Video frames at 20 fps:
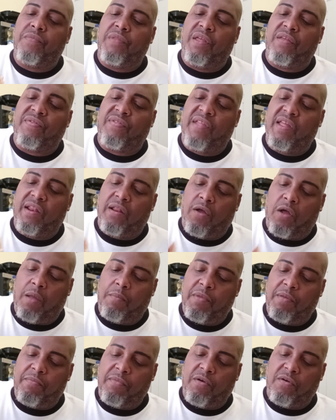That's that
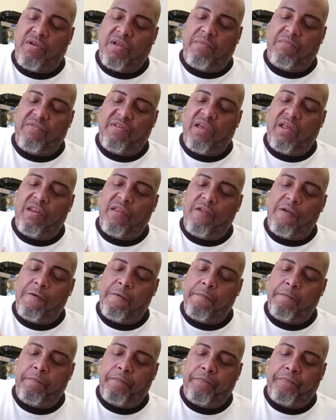almond milk, I'm telling
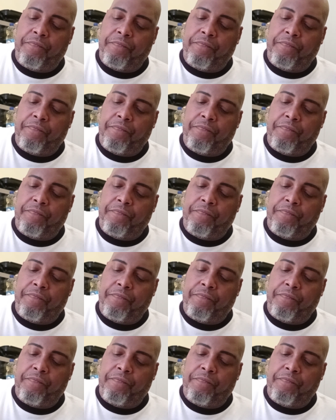you.